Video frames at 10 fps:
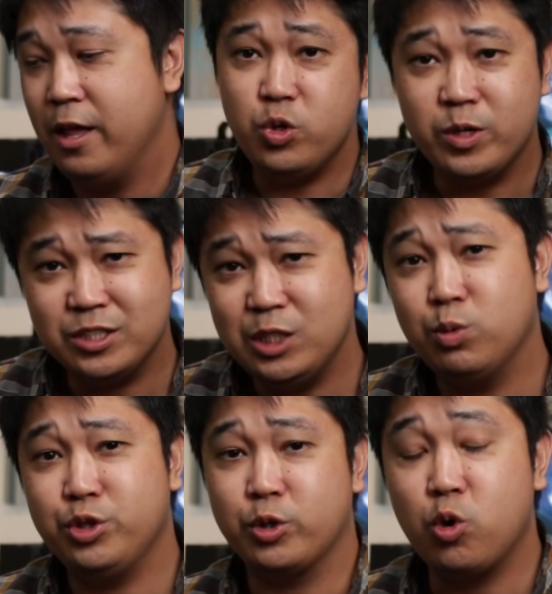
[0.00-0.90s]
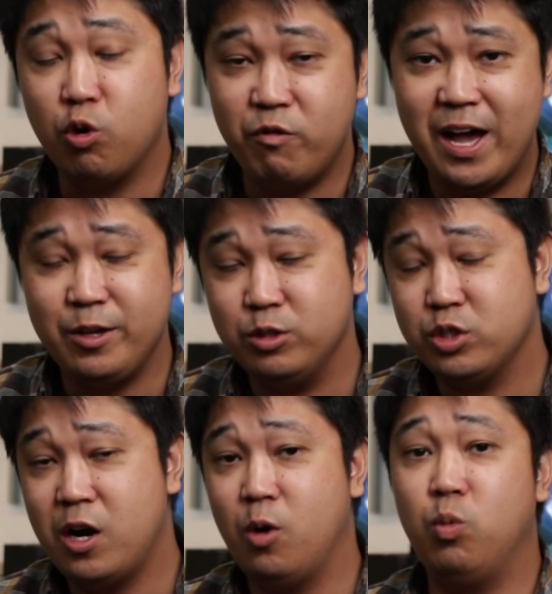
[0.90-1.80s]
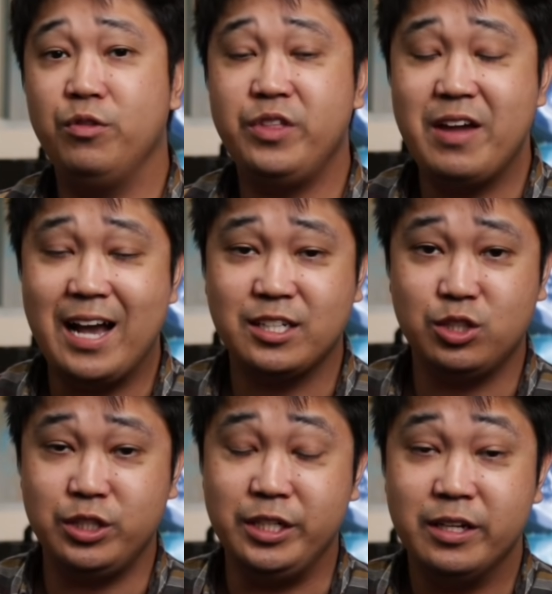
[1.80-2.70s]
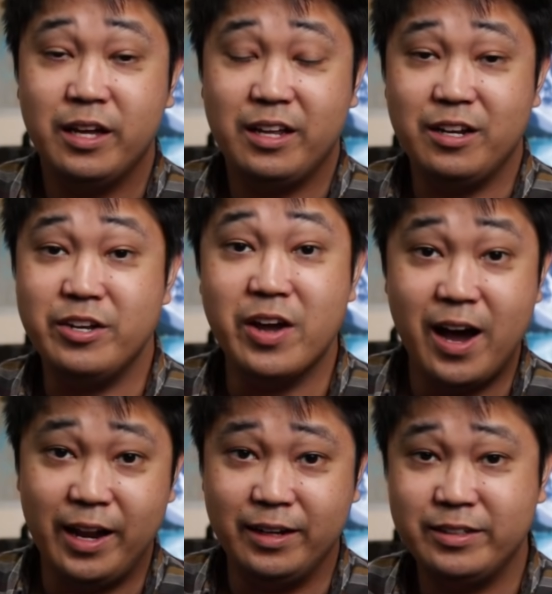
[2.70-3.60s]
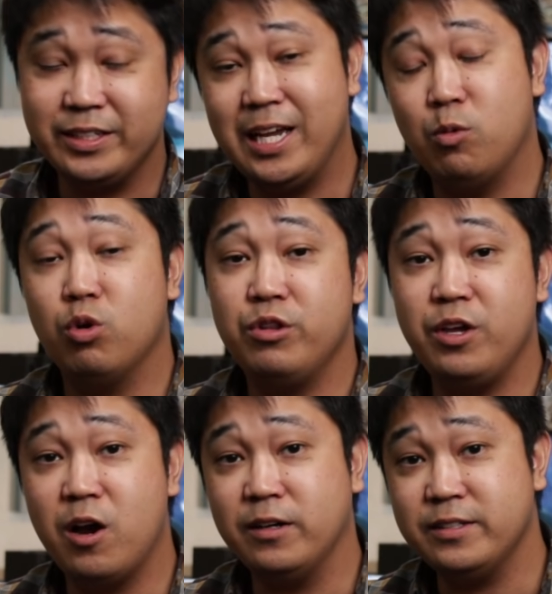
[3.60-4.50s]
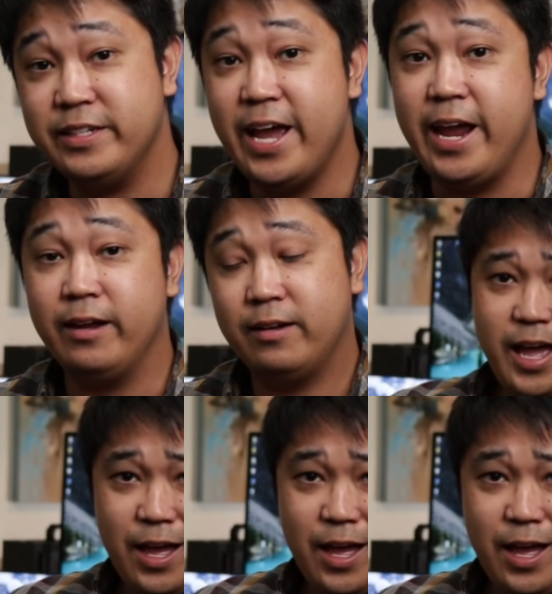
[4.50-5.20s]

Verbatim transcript: you can see what their core values are, what they actually done to get where they are today.